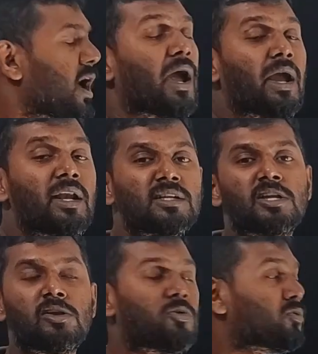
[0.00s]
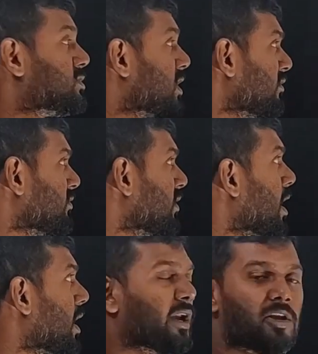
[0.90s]
the industrial use of
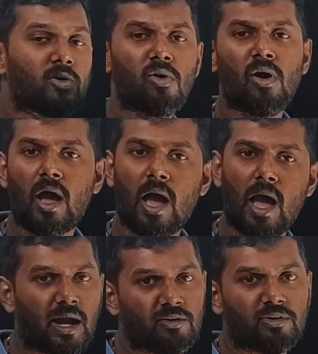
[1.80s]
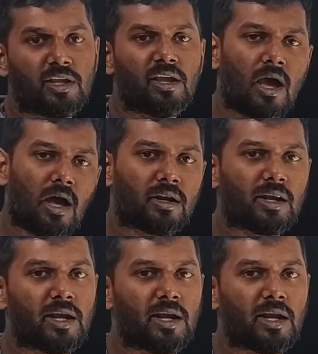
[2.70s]
radioactivity or